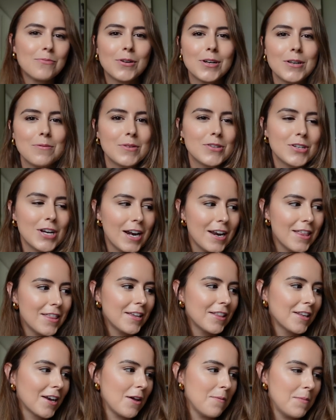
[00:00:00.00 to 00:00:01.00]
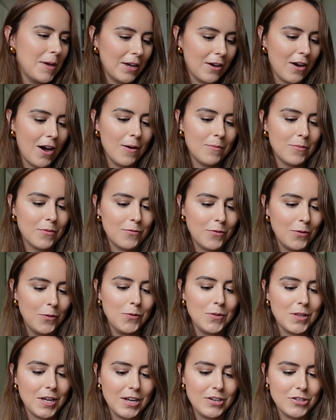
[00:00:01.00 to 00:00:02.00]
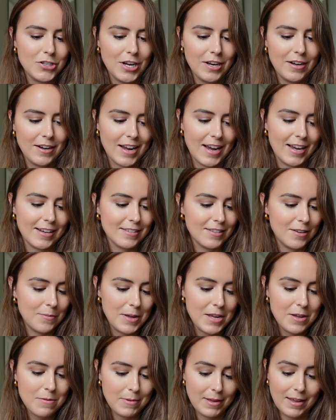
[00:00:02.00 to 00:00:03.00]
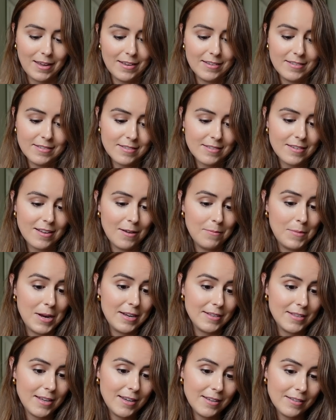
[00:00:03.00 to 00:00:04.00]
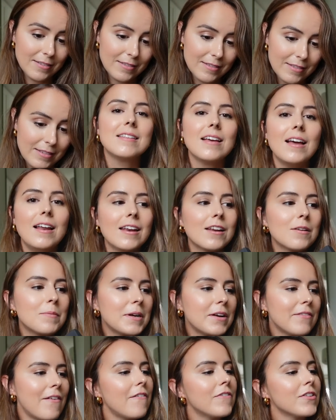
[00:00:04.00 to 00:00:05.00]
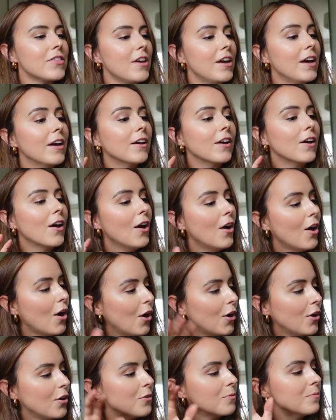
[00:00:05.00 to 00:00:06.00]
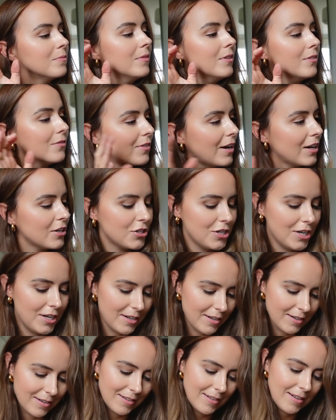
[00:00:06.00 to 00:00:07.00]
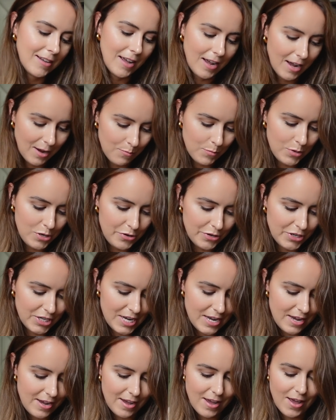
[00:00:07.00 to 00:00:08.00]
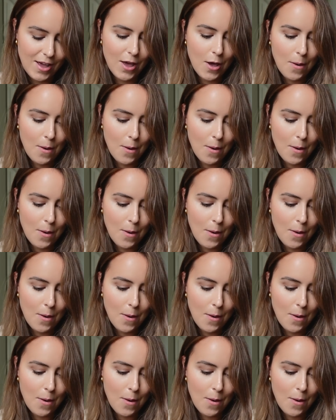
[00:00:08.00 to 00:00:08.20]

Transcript: Pretty much anything that I pick up for the kitchen has to be because I'm lazy. A little bit of everything, home, fashion and beauty.